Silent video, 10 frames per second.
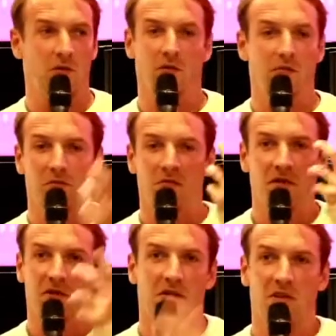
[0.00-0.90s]

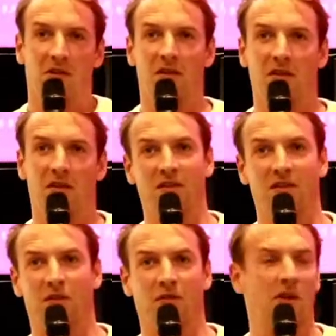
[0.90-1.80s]
he's acting as
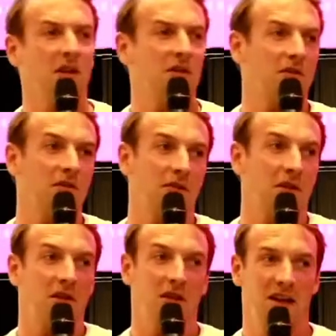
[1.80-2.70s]
a freelancer for
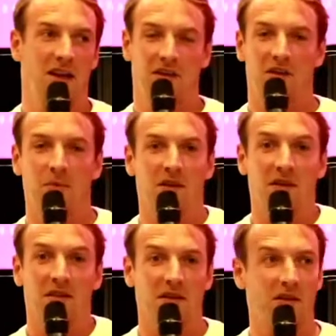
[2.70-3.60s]
some tech
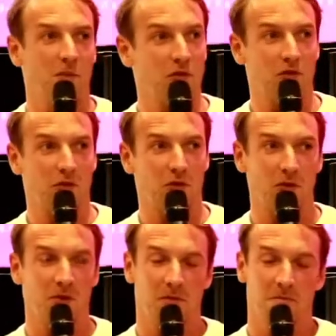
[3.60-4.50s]
startups, you should talk.
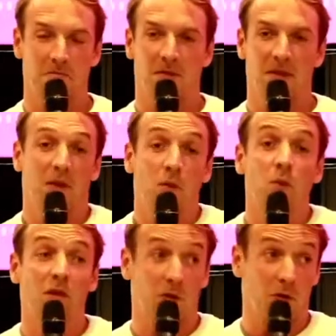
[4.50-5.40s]
We
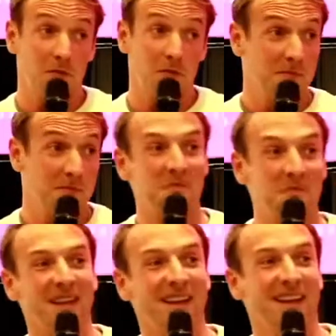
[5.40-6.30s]
talked.
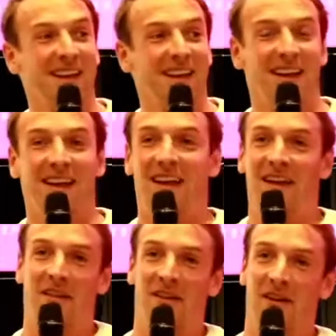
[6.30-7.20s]

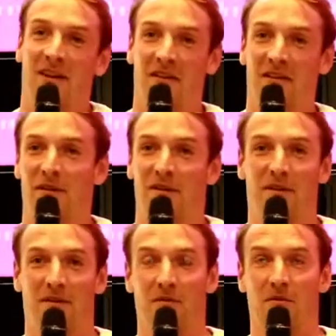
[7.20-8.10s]
And
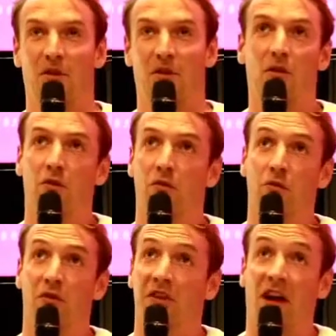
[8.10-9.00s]
we talked through
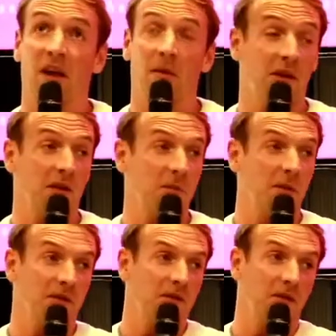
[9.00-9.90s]
Skype, like
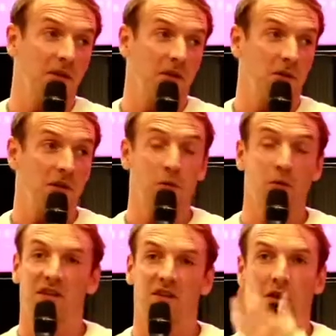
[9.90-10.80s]
maybe for an hour. We
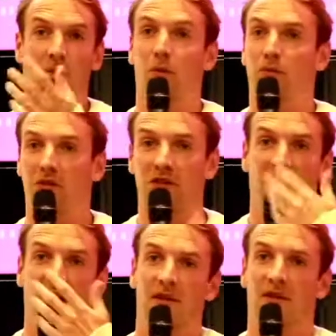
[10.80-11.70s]
described our
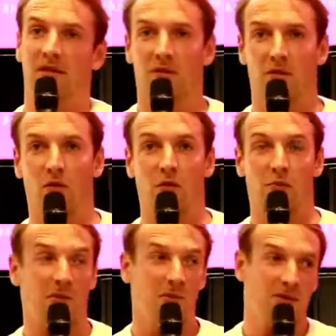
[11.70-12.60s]
projects, all our
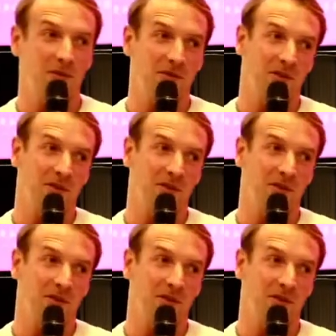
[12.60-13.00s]
problems.